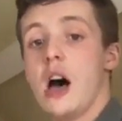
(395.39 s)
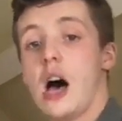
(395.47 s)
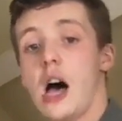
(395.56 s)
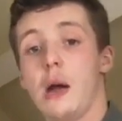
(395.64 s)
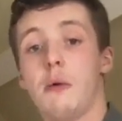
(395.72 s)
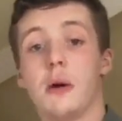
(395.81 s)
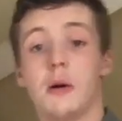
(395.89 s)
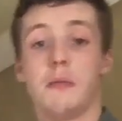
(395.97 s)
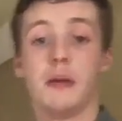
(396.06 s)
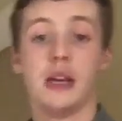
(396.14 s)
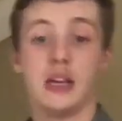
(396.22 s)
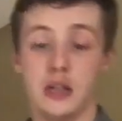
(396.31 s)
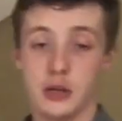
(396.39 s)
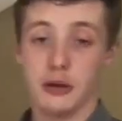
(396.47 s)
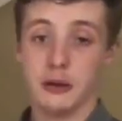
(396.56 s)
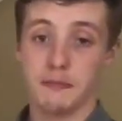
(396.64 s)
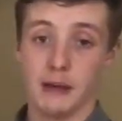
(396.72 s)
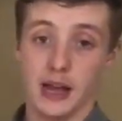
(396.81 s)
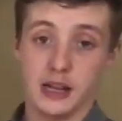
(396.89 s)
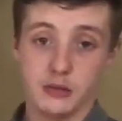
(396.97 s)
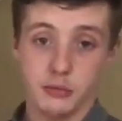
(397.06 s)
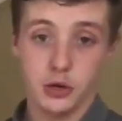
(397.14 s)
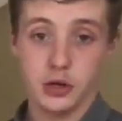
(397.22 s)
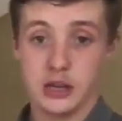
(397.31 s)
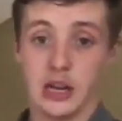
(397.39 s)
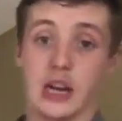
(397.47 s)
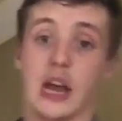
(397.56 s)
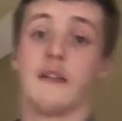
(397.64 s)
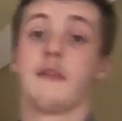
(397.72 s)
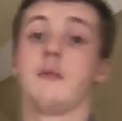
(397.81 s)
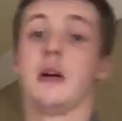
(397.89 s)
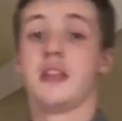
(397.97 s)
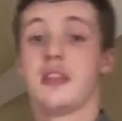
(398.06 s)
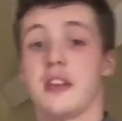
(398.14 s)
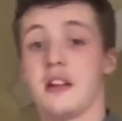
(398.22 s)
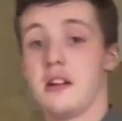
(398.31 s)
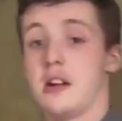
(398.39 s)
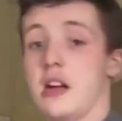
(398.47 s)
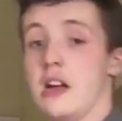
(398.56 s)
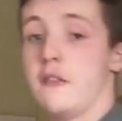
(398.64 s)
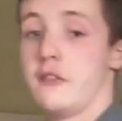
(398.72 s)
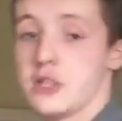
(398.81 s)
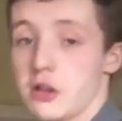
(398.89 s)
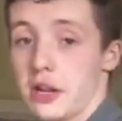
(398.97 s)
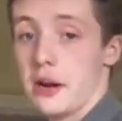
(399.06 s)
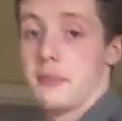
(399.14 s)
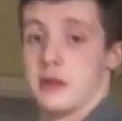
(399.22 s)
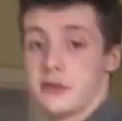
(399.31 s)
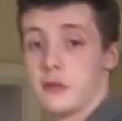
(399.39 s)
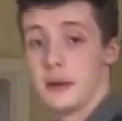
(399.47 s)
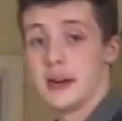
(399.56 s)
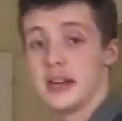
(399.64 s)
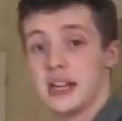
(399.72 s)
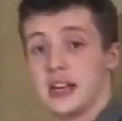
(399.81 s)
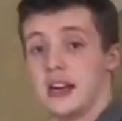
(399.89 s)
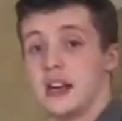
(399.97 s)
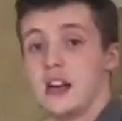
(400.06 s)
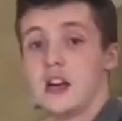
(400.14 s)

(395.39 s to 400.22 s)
I will be doing band work that I have for my physiotherapist for my knee.